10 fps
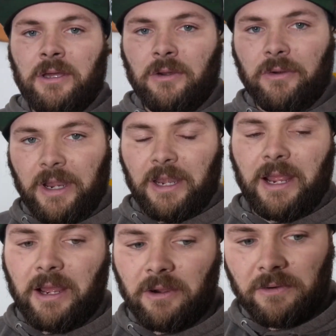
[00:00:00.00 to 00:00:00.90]
right
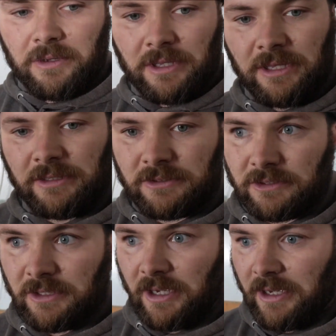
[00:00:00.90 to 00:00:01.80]
now
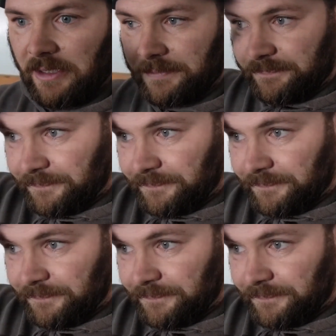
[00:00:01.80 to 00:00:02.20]
is to